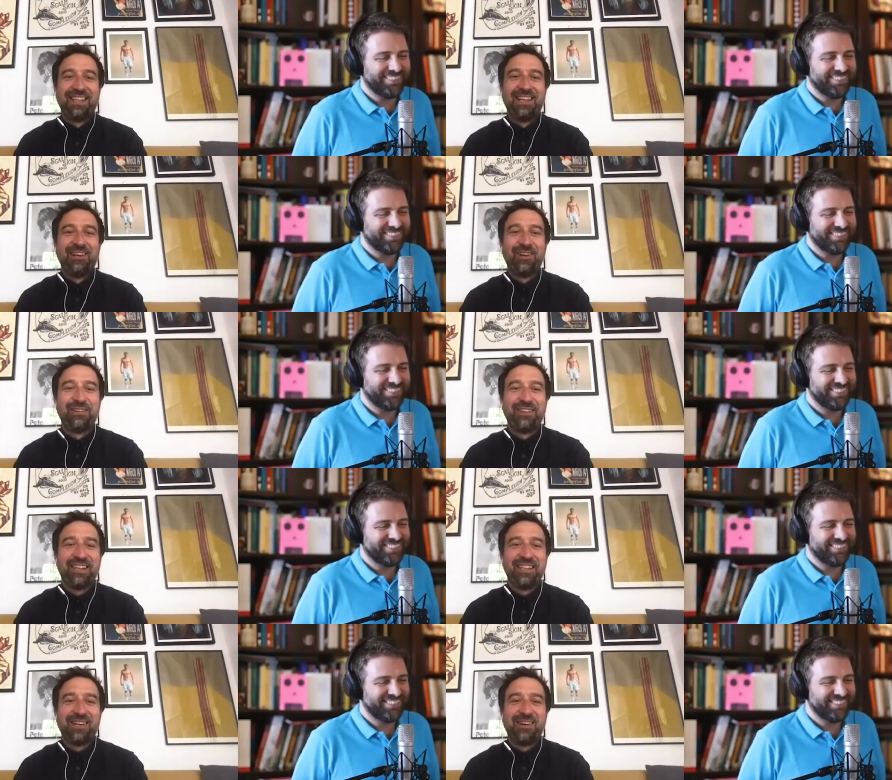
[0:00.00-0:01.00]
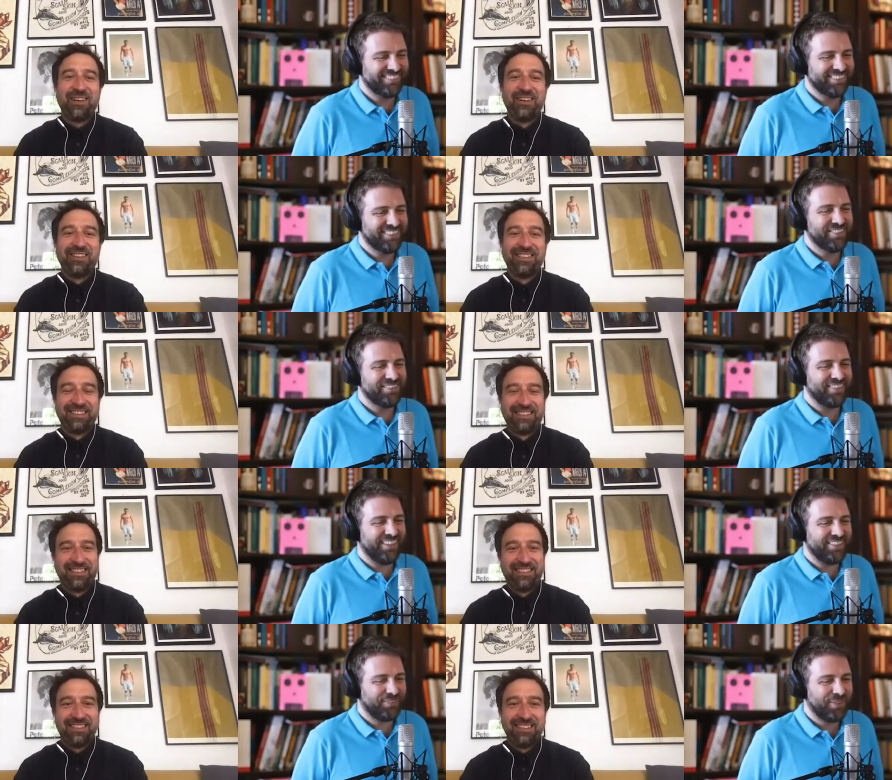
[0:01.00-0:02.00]
Speaker 1: Hello, Lefteris. How are you?
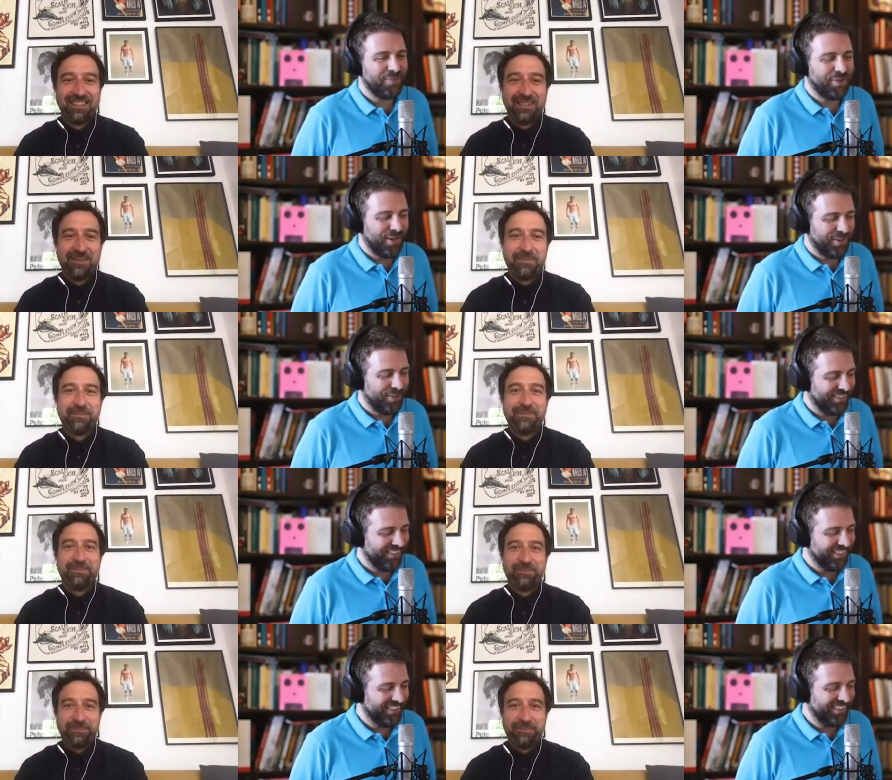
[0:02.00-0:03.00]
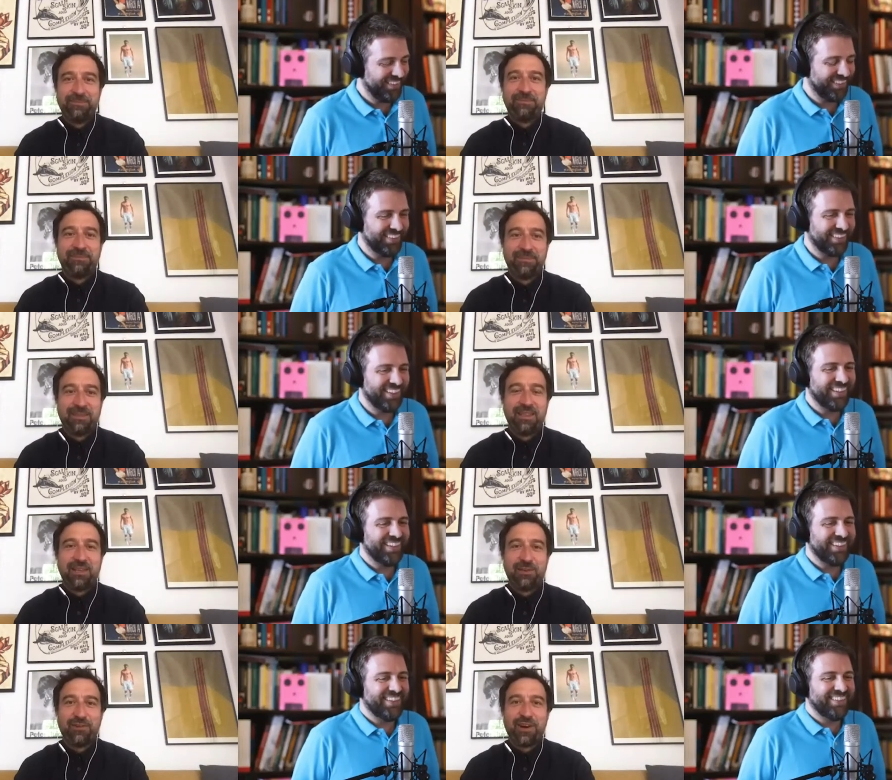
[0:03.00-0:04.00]
Speaker 2: Fantastic to have you here.
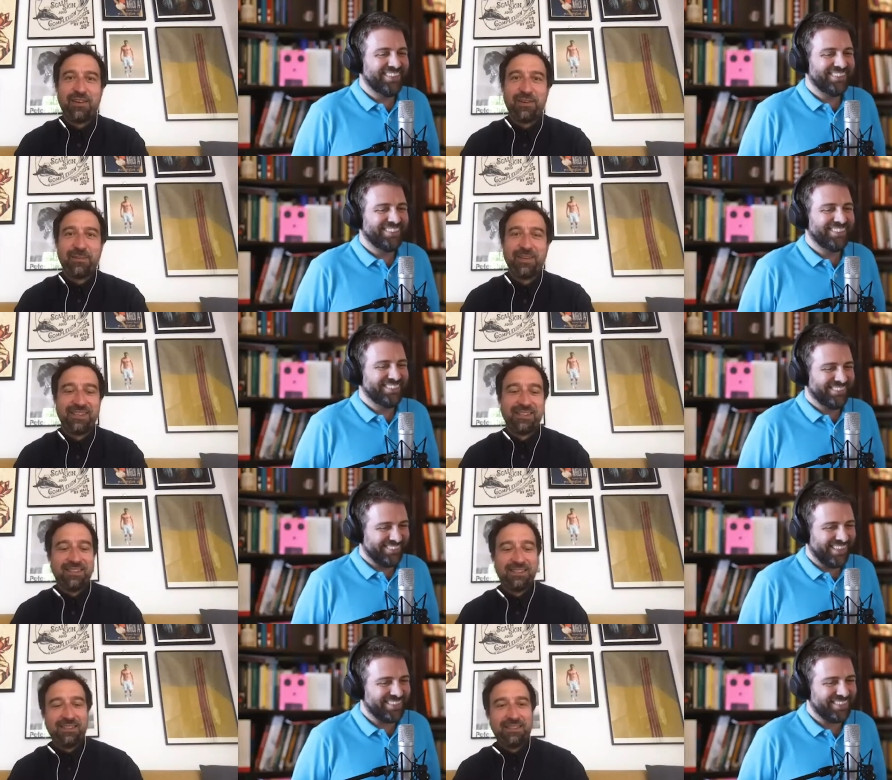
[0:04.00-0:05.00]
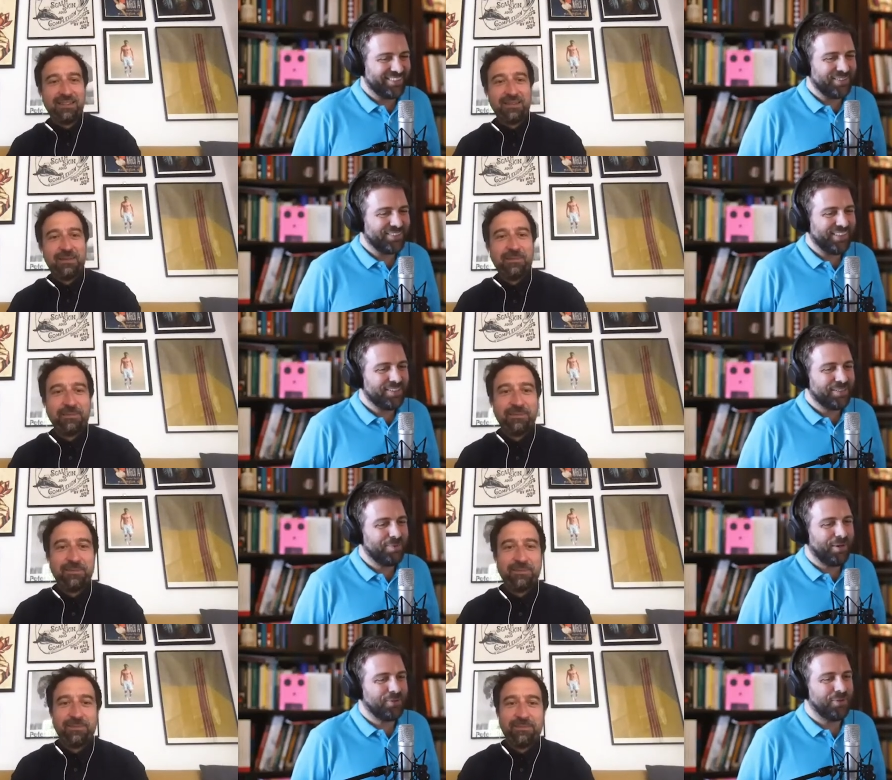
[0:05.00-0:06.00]
Speaker 1: Thank you for having me.
Speaker 2: Fantastic. So tell us
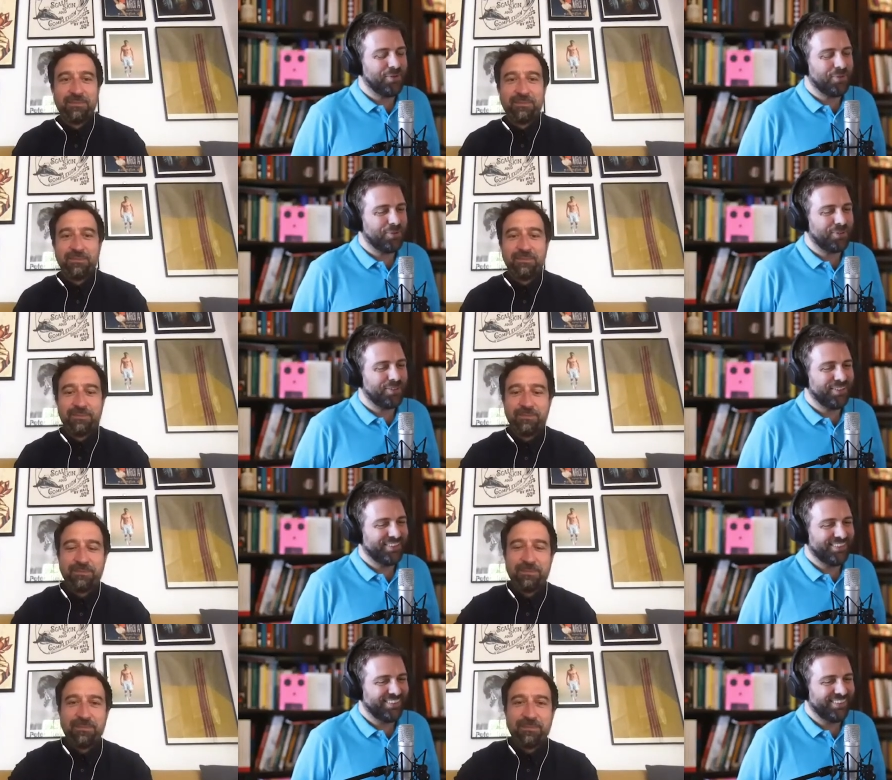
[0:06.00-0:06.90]
about you and your work.